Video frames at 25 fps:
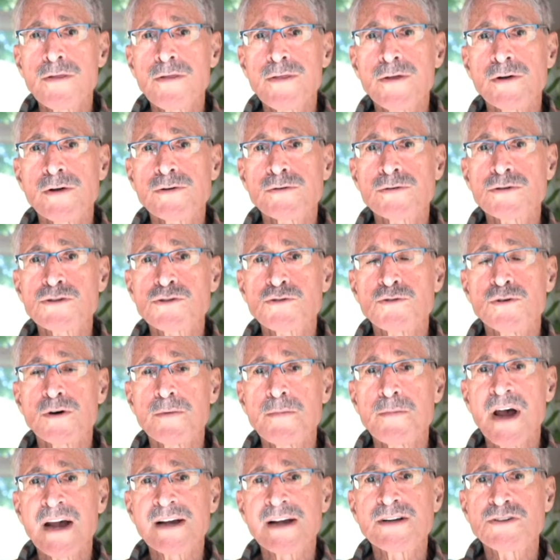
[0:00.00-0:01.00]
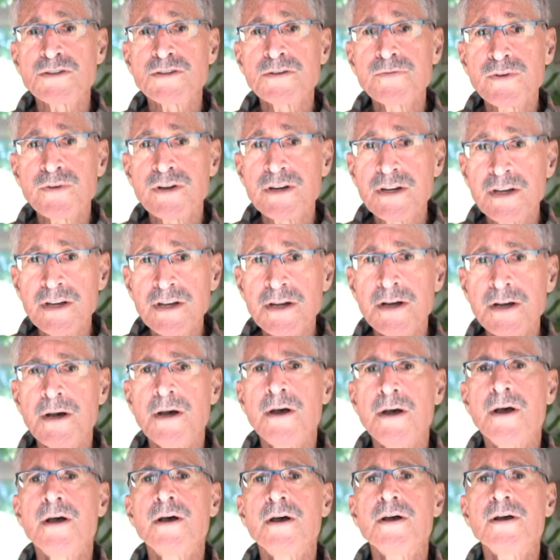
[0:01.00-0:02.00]
thunderstorm activity
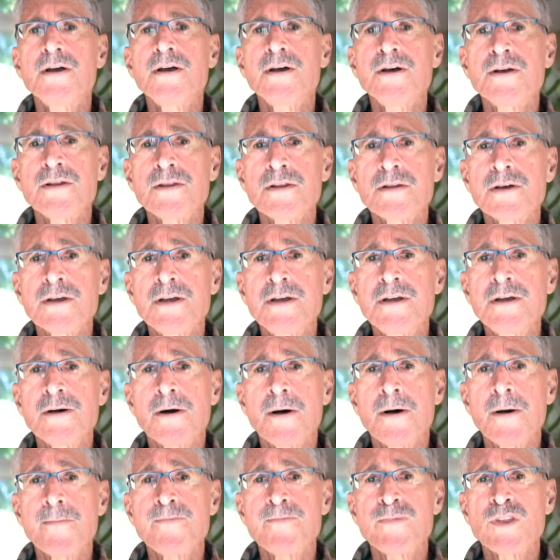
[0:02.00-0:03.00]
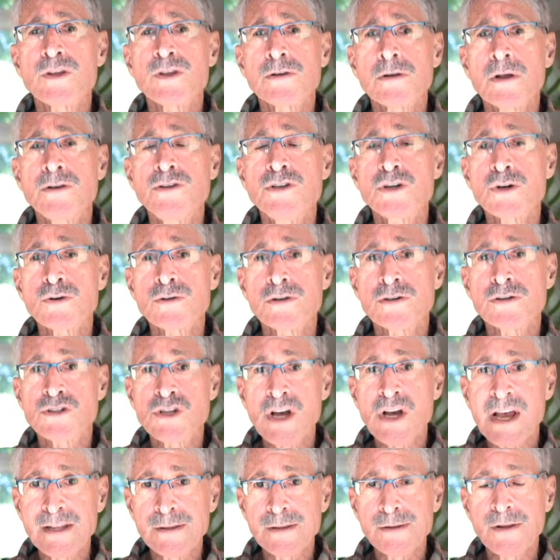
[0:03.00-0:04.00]
in the near the
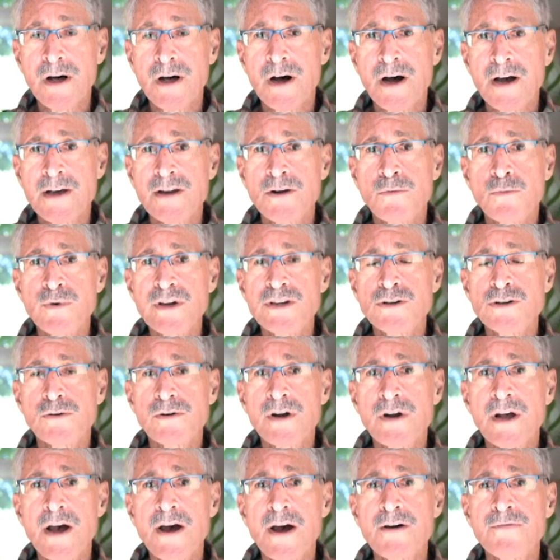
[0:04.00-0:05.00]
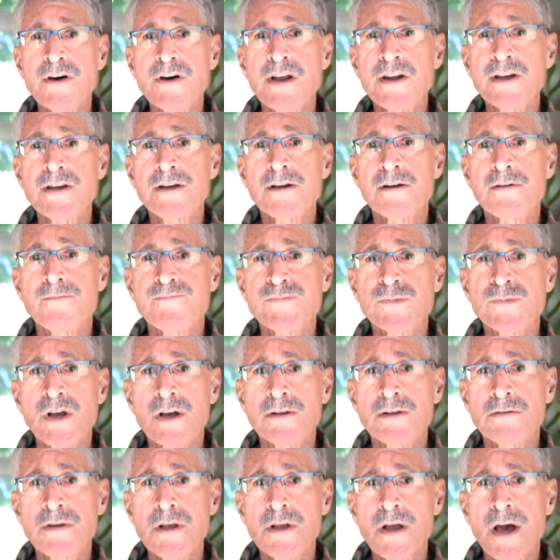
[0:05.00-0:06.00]
date line, and we don't have
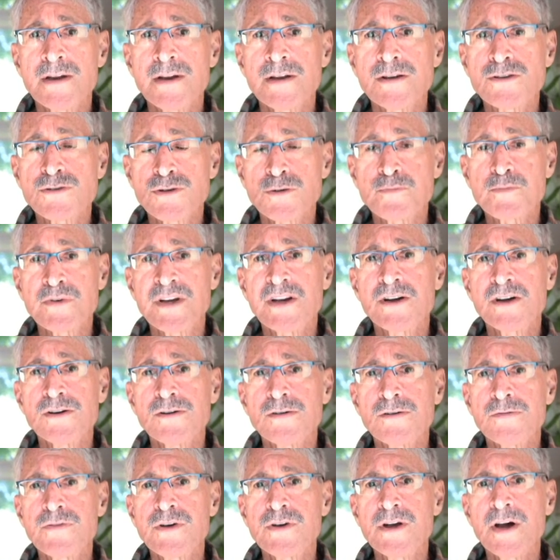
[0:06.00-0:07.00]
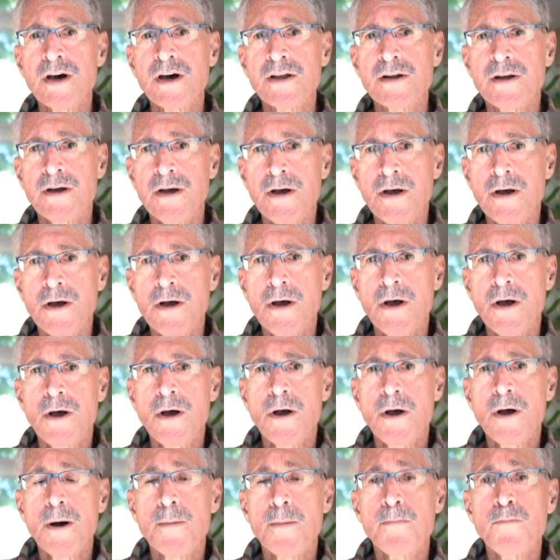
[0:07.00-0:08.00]
any to speak of yet.
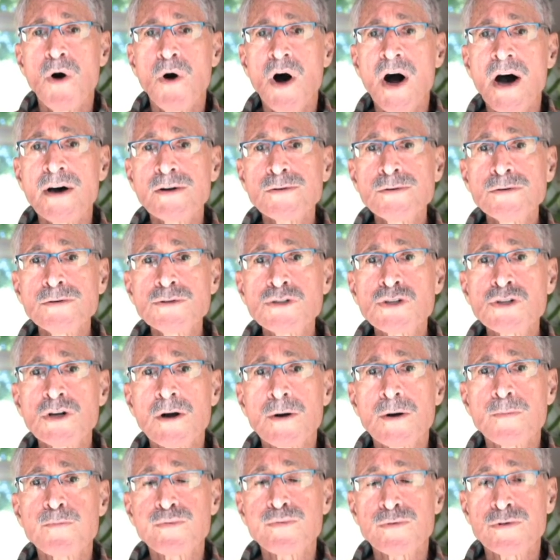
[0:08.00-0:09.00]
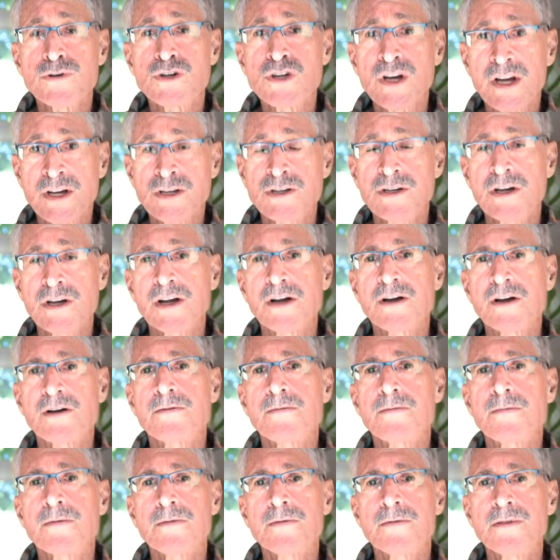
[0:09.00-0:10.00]
Models are predicting
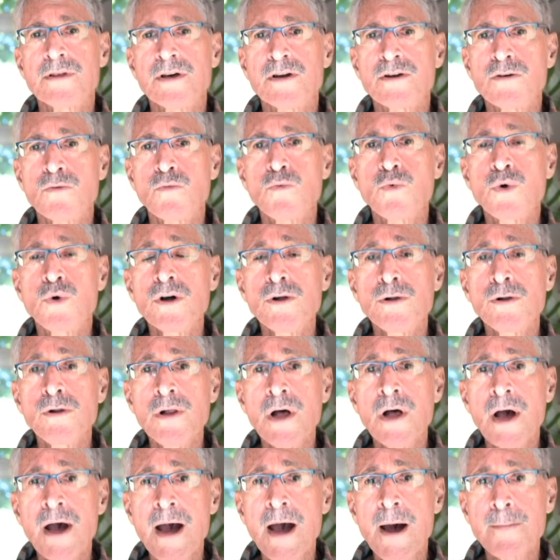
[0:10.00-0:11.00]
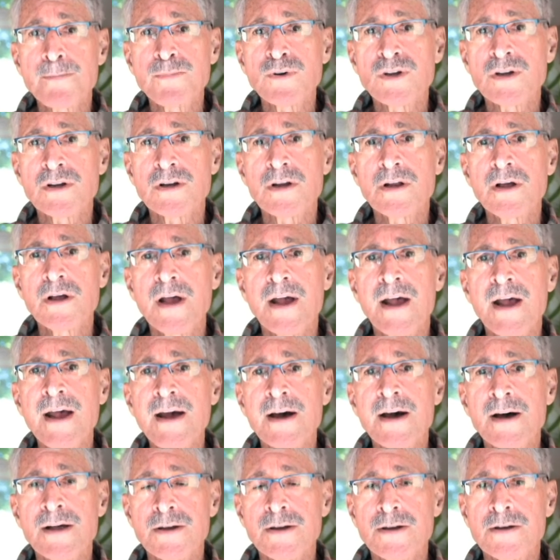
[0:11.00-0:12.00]
that it will happen,
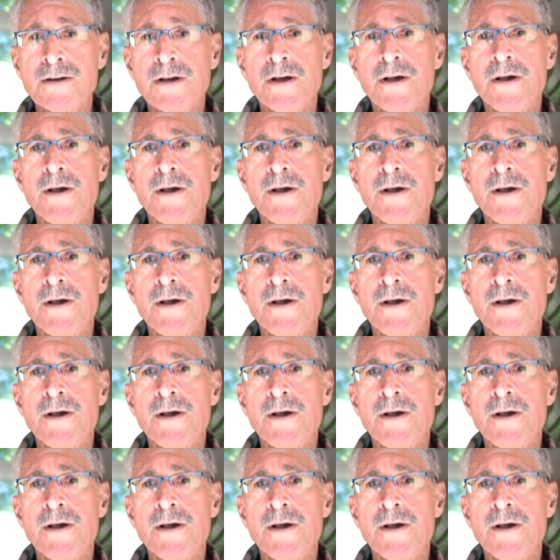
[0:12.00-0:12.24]
and